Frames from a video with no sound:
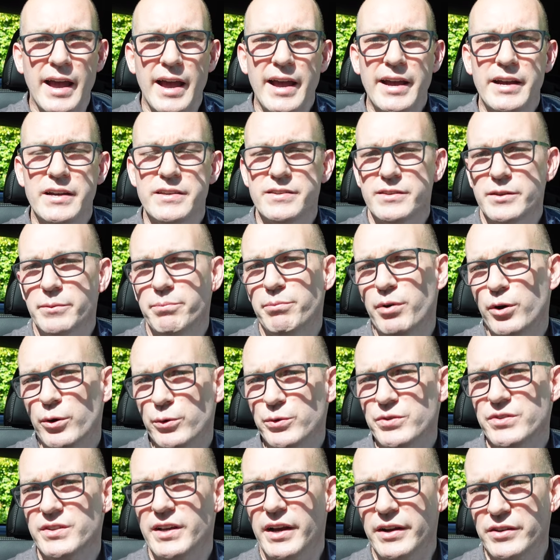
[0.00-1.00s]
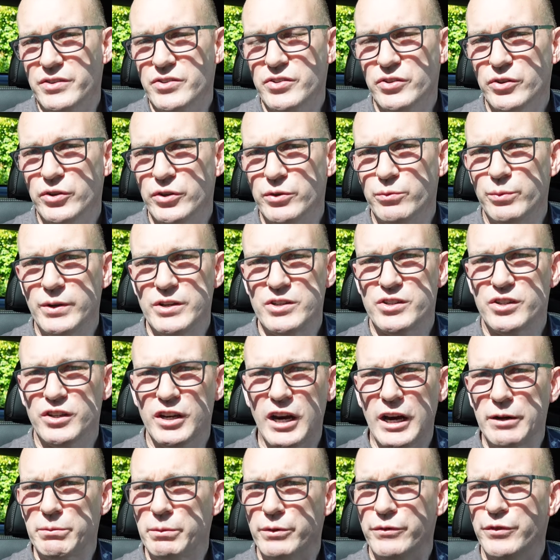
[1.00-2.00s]
as the Polestar 2, which
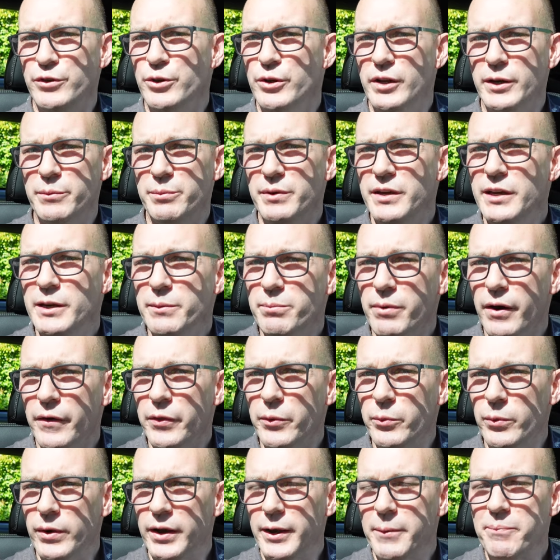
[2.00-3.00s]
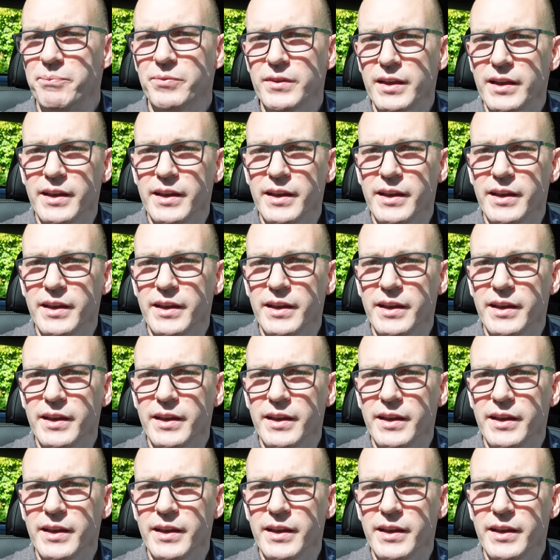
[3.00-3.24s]
I reviewed up here, by the way.